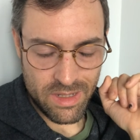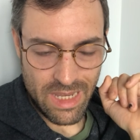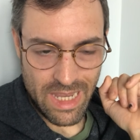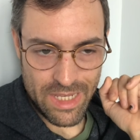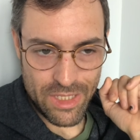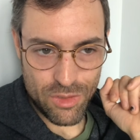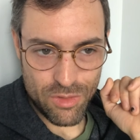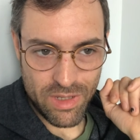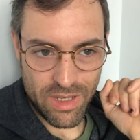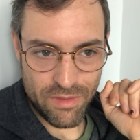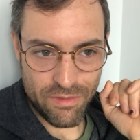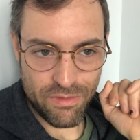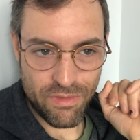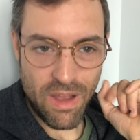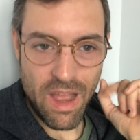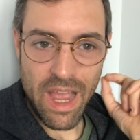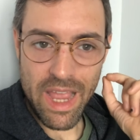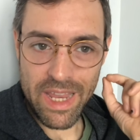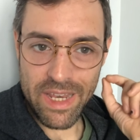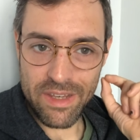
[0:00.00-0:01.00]
And you can
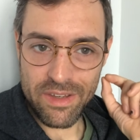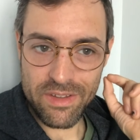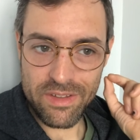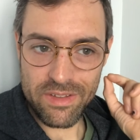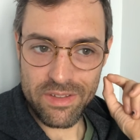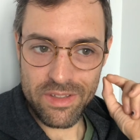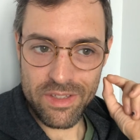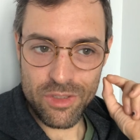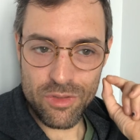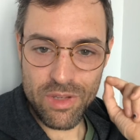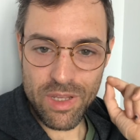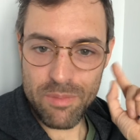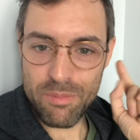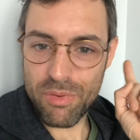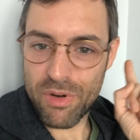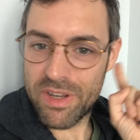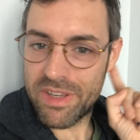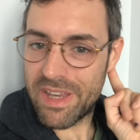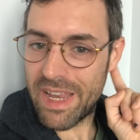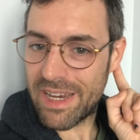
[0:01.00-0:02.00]

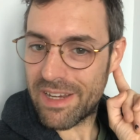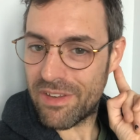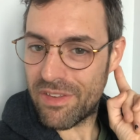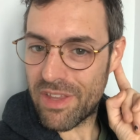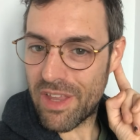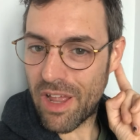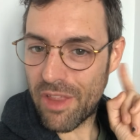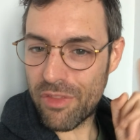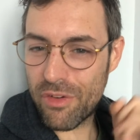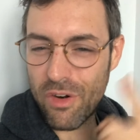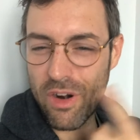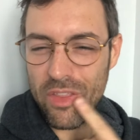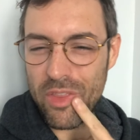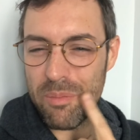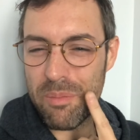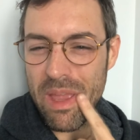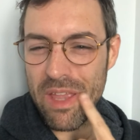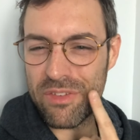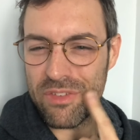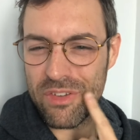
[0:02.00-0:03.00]
predict the other on the
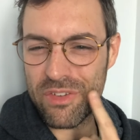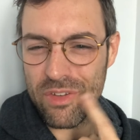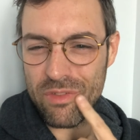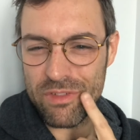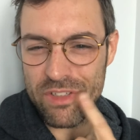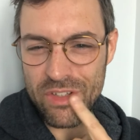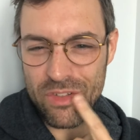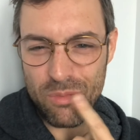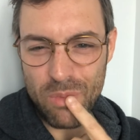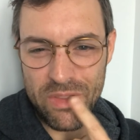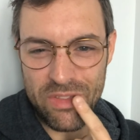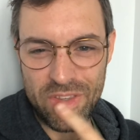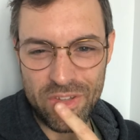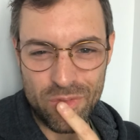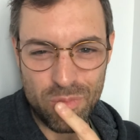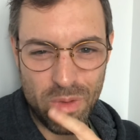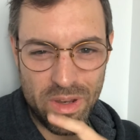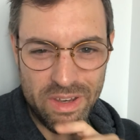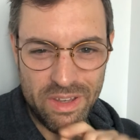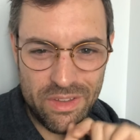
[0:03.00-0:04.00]
basis of just what
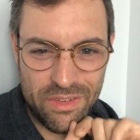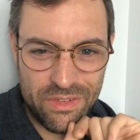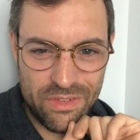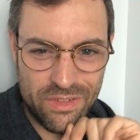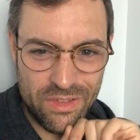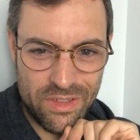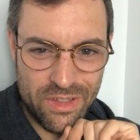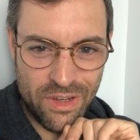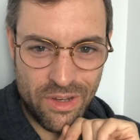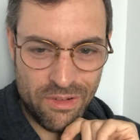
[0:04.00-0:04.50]
this one is,